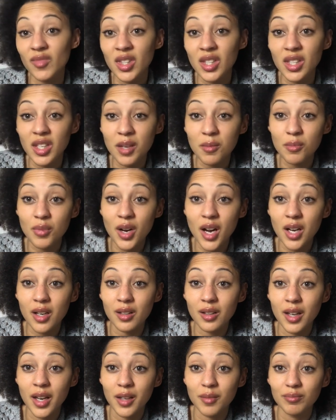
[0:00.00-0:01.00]
And I'm proud of
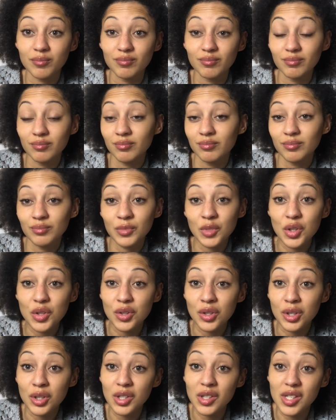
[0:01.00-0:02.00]
that.
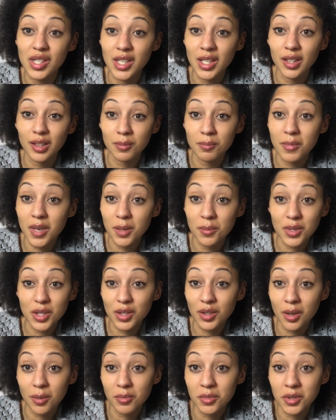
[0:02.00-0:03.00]
Nothing you can say can make me
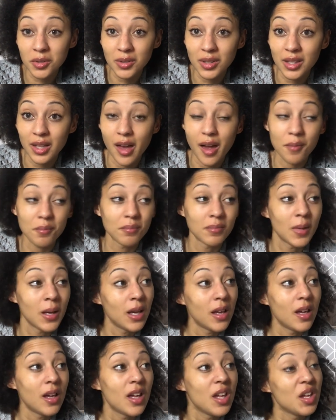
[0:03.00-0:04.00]
stop doing that.
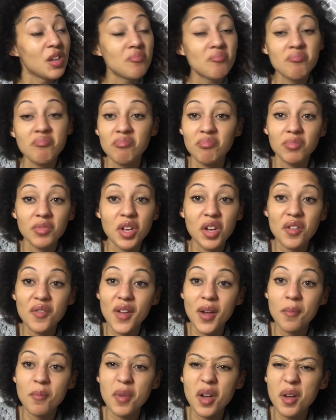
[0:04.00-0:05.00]

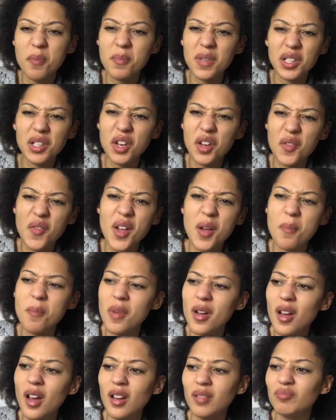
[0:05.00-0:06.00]
November,
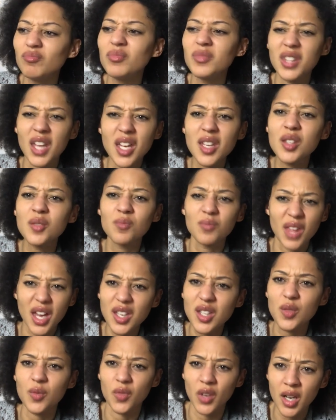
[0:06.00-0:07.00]
mid-November, that's
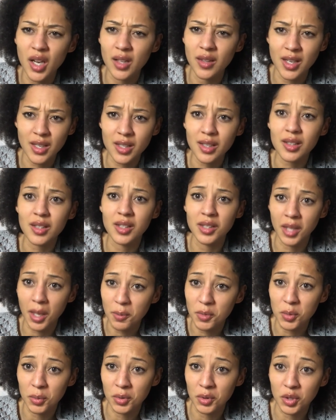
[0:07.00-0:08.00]
fine, that's
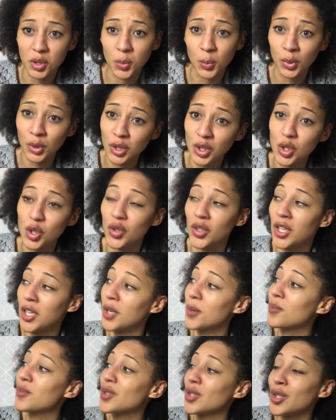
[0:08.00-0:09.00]
acceptable to put your tree
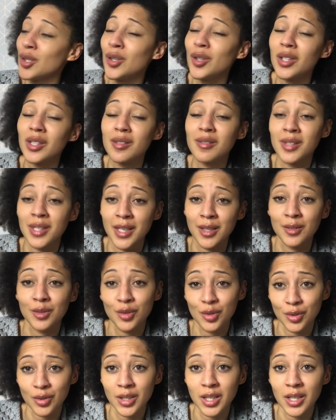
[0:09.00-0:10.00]
up so you can sit and
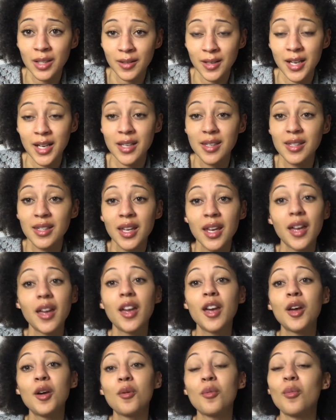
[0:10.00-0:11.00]
enjoy your lights
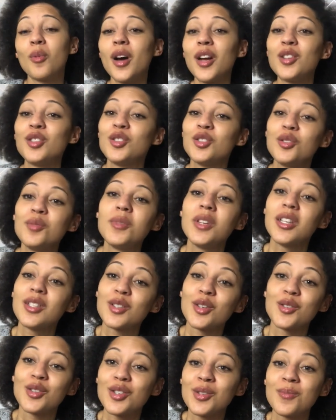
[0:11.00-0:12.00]
whilst you knit
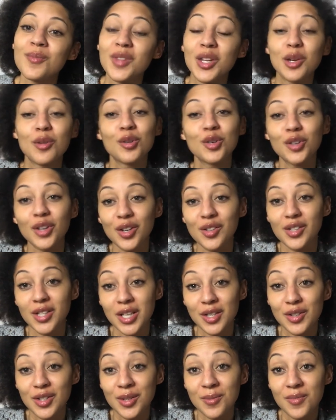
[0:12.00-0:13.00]
on something or crochet
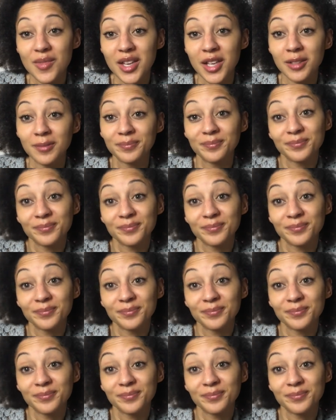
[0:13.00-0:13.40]
on something.